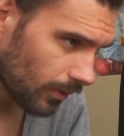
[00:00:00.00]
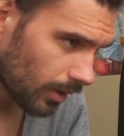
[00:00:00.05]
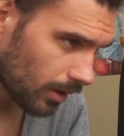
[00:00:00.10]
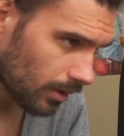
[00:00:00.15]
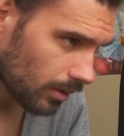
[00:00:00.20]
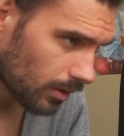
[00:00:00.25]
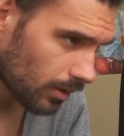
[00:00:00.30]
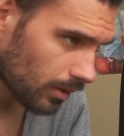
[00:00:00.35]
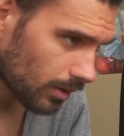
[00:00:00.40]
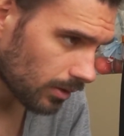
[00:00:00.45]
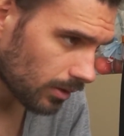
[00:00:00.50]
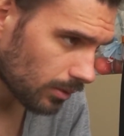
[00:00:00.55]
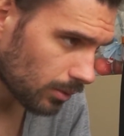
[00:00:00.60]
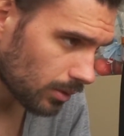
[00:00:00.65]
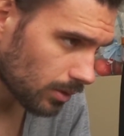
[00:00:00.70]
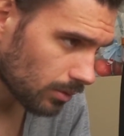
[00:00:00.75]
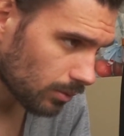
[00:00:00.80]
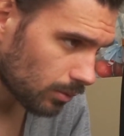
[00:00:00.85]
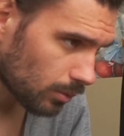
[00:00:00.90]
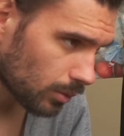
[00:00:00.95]
The
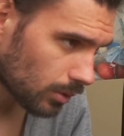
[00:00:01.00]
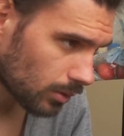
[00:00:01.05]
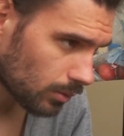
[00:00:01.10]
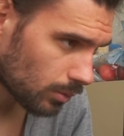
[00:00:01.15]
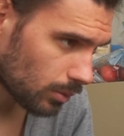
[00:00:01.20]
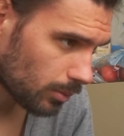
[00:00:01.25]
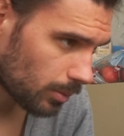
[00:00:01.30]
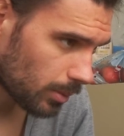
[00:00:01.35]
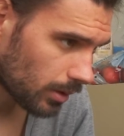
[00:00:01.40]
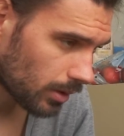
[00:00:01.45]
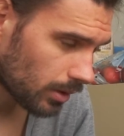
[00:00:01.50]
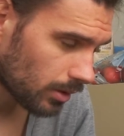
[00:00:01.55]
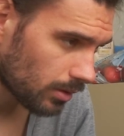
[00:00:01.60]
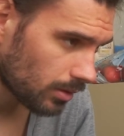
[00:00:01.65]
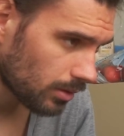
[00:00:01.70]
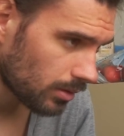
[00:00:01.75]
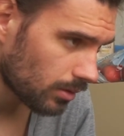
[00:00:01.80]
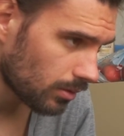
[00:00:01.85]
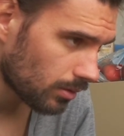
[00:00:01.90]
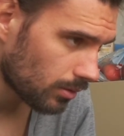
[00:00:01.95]
risk reward would be
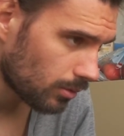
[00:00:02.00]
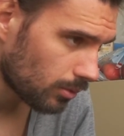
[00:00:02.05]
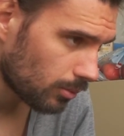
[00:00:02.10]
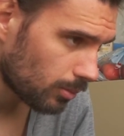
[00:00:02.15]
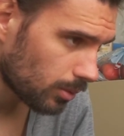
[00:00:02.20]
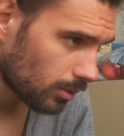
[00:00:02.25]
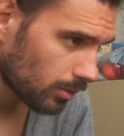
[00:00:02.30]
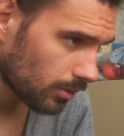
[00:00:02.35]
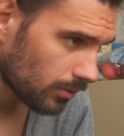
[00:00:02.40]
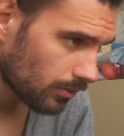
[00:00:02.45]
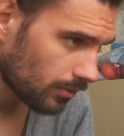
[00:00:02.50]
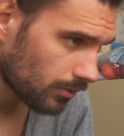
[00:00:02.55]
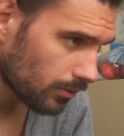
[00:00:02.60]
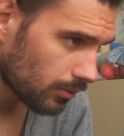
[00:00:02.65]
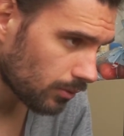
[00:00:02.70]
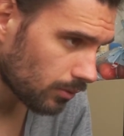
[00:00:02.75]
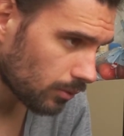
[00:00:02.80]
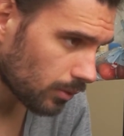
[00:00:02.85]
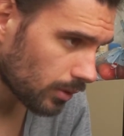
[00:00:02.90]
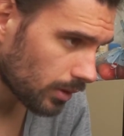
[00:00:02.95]

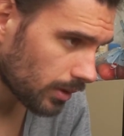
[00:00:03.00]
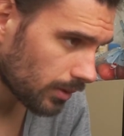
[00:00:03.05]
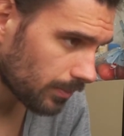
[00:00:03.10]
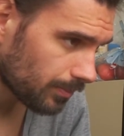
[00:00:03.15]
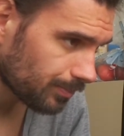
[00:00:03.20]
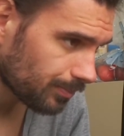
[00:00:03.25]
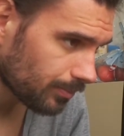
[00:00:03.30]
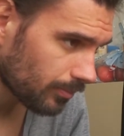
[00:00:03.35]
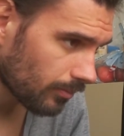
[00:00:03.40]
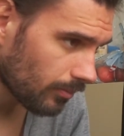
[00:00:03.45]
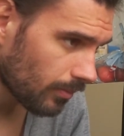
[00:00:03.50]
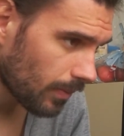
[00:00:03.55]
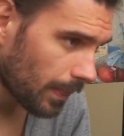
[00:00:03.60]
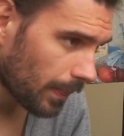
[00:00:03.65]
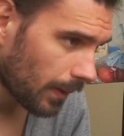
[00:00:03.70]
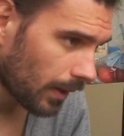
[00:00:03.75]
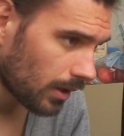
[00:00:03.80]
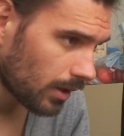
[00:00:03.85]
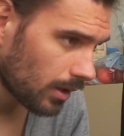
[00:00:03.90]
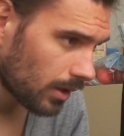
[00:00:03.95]
2.3.
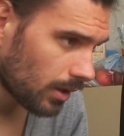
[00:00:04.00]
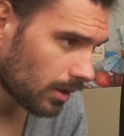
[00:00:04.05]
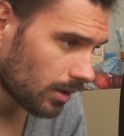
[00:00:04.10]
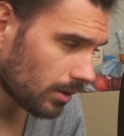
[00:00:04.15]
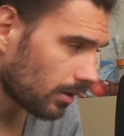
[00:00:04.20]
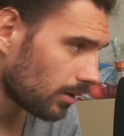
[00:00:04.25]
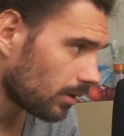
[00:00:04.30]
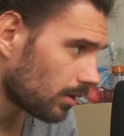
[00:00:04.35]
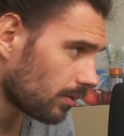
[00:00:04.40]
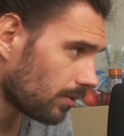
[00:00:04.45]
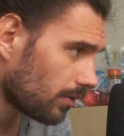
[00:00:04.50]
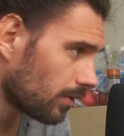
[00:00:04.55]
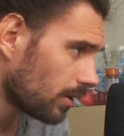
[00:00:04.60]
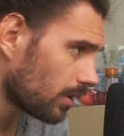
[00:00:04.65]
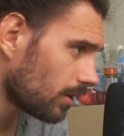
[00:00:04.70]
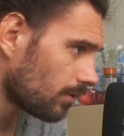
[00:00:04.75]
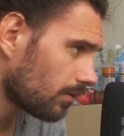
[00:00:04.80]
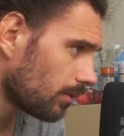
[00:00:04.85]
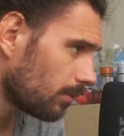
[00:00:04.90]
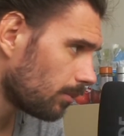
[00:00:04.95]
Now if we
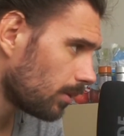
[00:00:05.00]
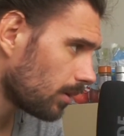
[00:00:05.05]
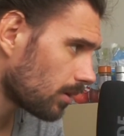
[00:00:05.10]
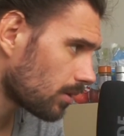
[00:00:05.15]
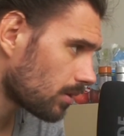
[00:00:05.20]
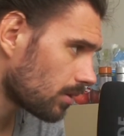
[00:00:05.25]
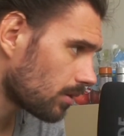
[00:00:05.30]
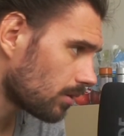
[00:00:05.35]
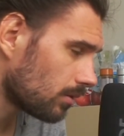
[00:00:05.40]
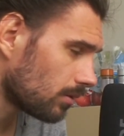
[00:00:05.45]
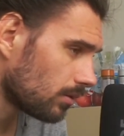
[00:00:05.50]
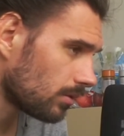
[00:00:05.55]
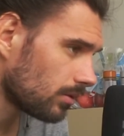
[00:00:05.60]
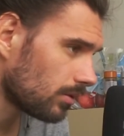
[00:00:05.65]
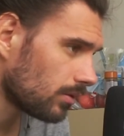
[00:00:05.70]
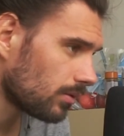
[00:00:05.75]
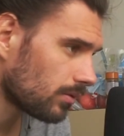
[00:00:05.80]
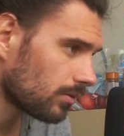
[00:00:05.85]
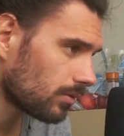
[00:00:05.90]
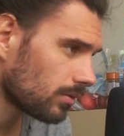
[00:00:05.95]
have a budget of